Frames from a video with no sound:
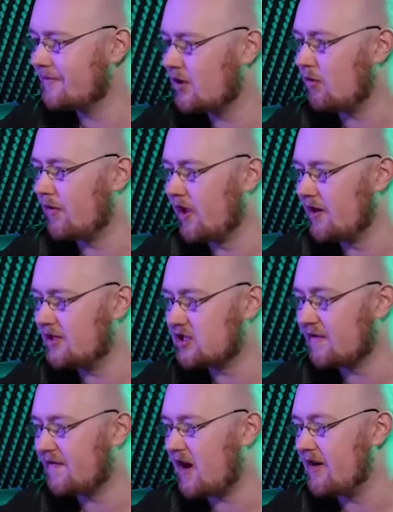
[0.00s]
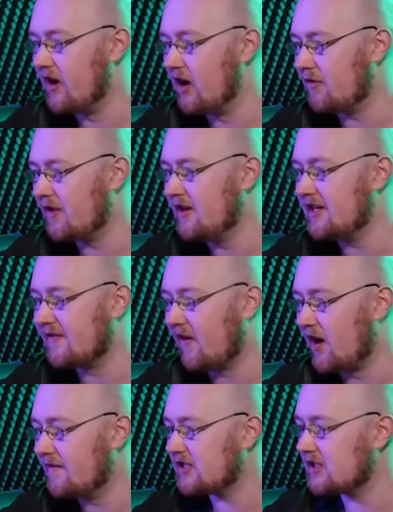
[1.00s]
Go on then. It's got five health. It needs
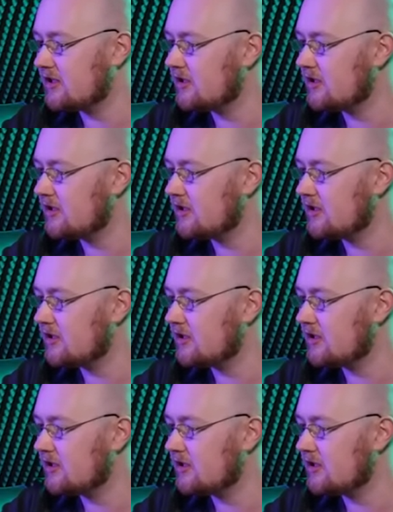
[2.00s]
fives.